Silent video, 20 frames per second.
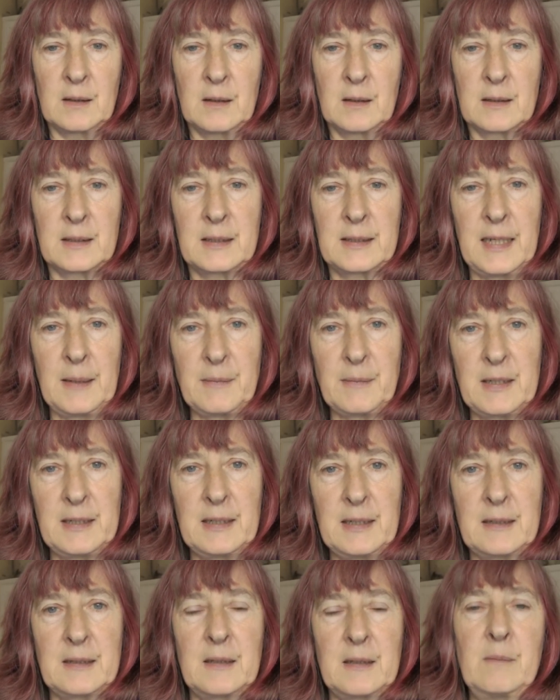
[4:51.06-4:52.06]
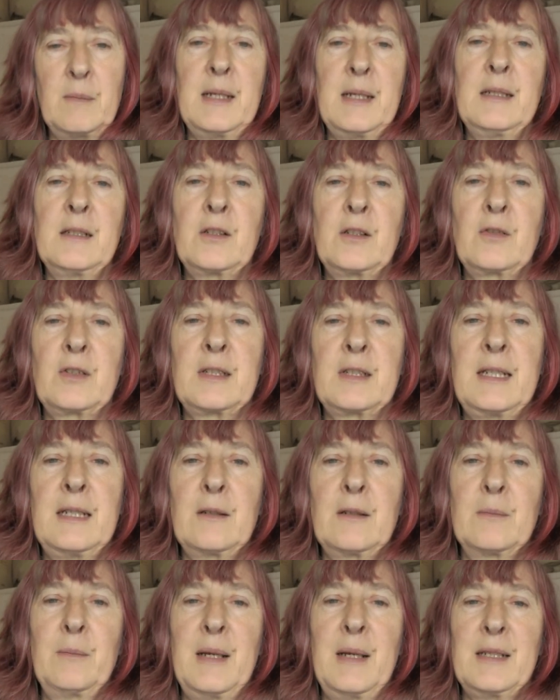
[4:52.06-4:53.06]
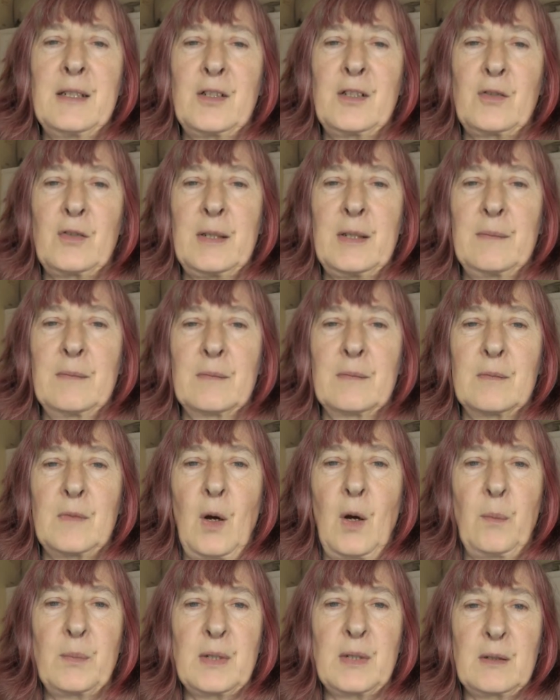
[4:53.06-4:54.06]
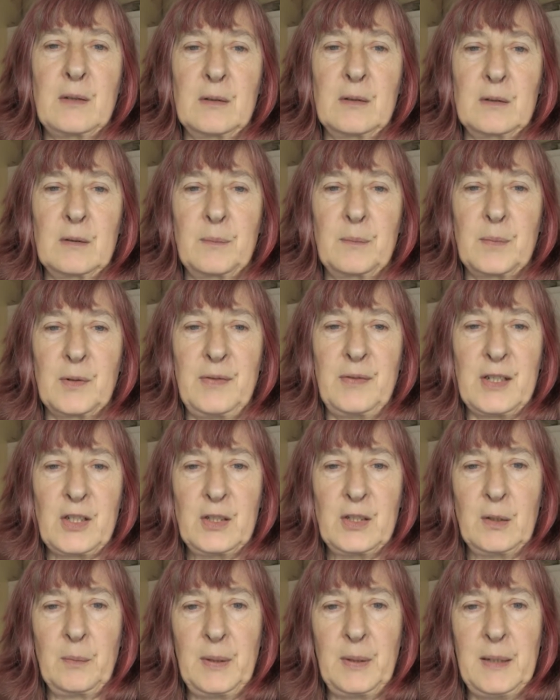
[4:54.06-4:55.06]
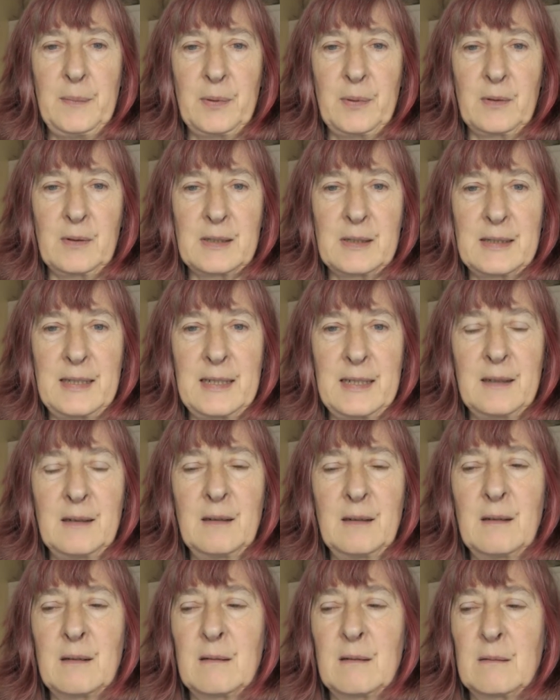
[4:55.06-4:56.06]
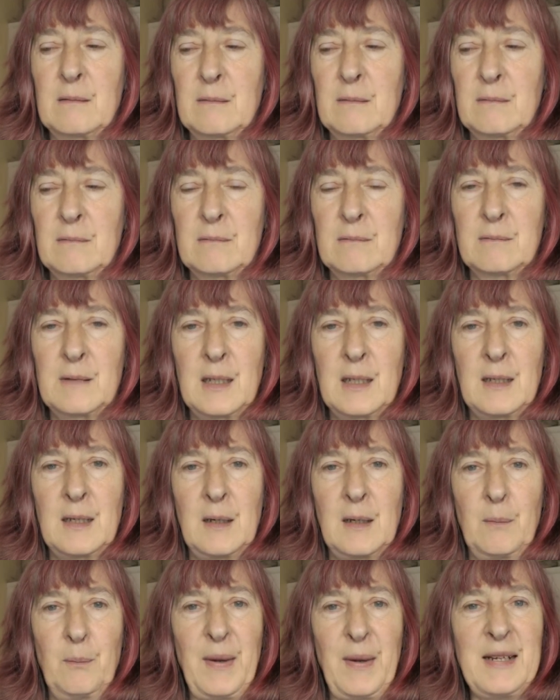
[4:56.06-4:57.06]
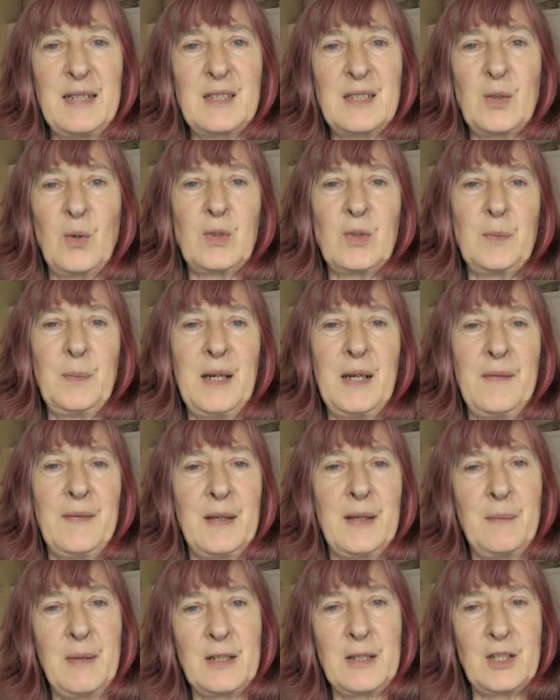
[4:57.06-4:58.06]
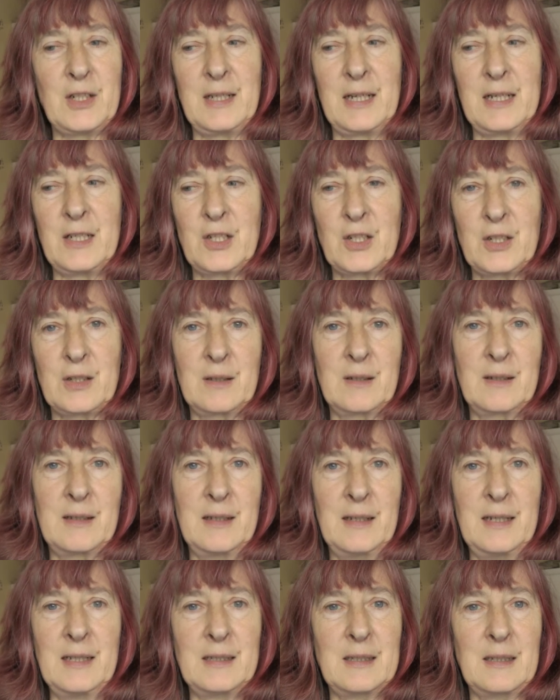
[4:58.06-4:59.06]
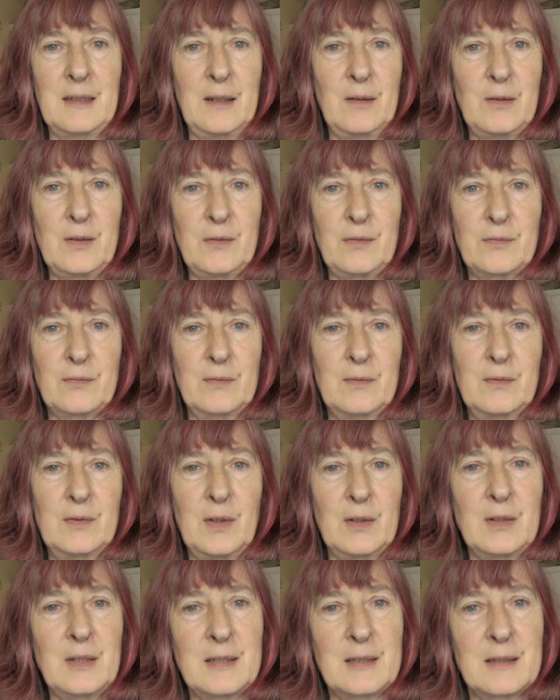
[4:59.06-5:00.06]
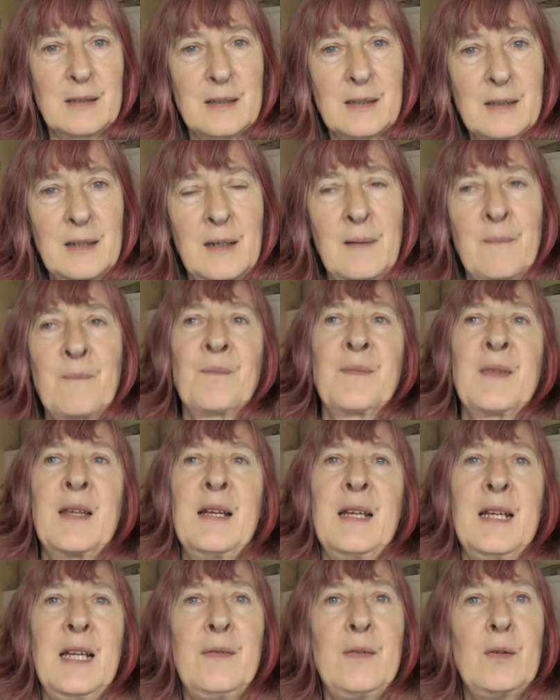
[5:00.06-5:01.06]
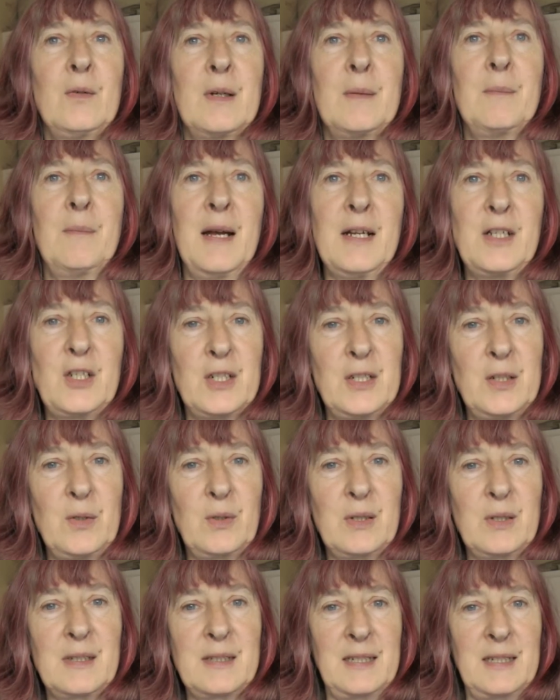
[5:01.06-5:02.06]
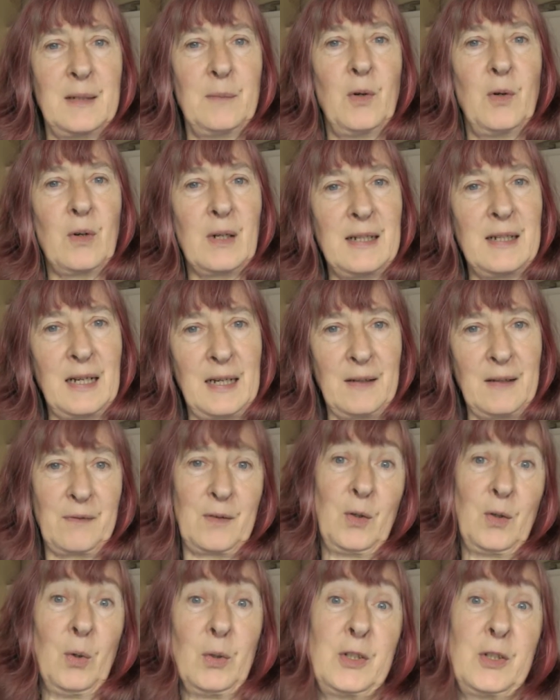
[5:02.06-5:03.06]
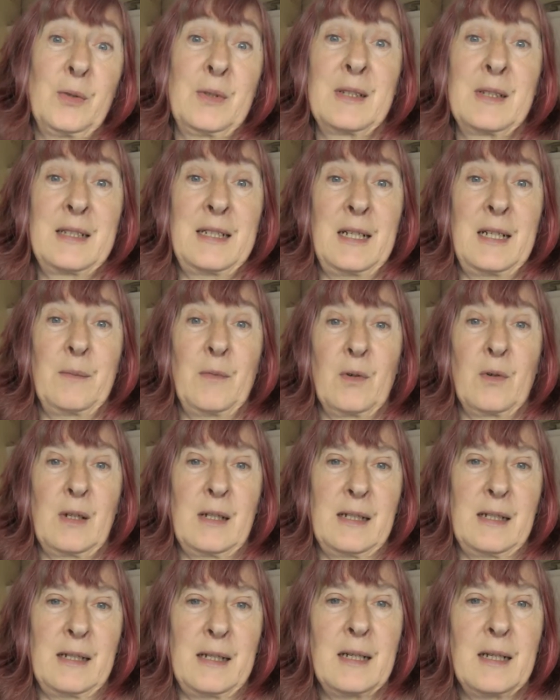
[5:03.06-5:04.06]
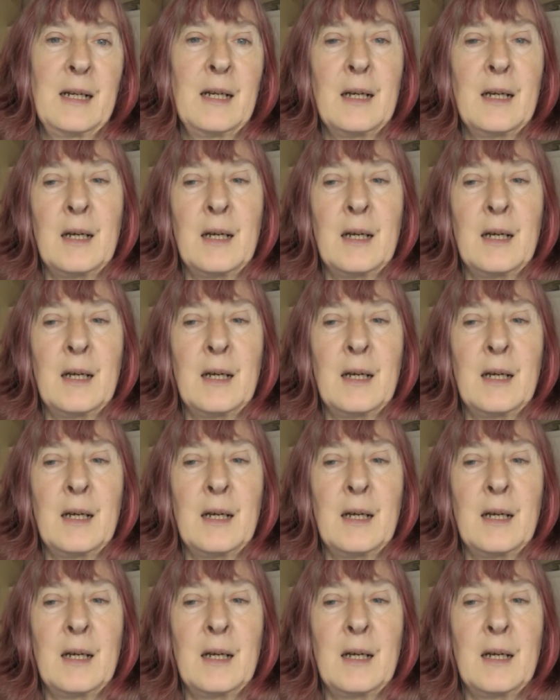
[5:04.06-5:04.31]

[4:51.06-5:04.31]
Skeptics and mainstream optical professional people say, oh, Bates talked about the imagination. It's a load of nonsense. If you imagine you can see it more clearly, of course you can see it more clearly.